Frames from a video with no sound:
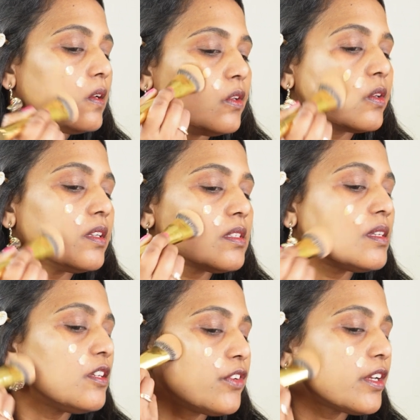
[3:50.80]
You can
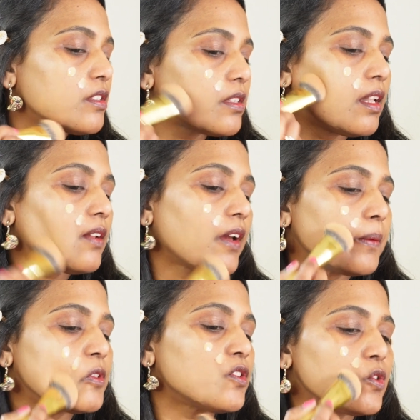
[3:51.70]
see for yourself.
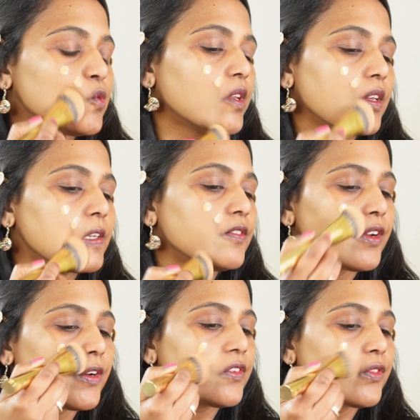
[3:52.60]
I'm just doing it in
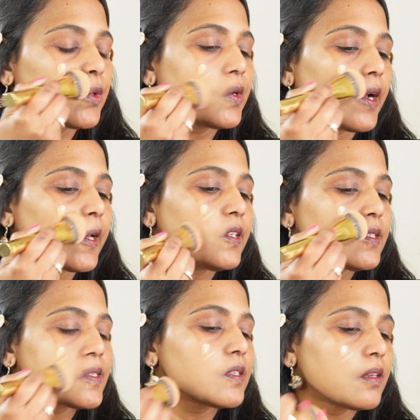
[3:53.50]
front of you
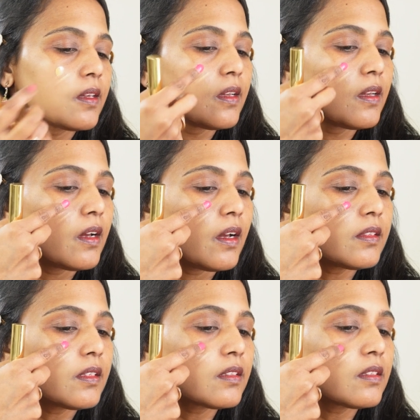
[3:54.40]
guys. I
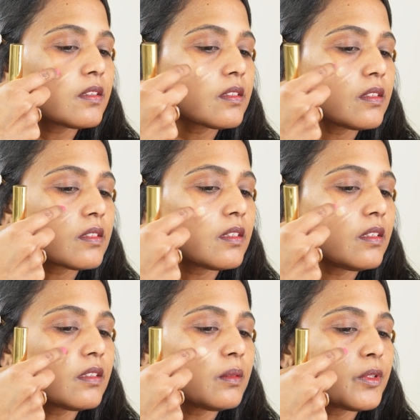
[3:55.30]
think this is a
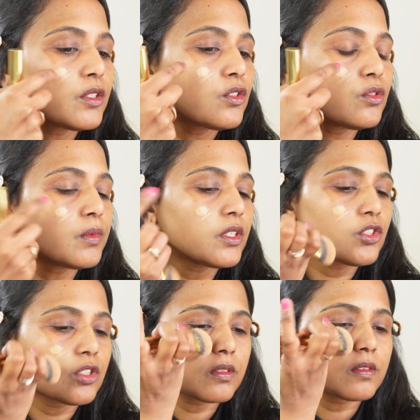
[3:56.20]
little bit too
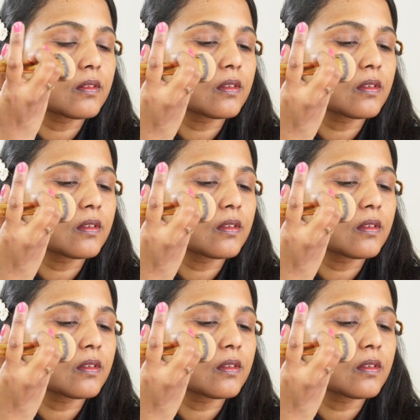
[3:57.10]
much.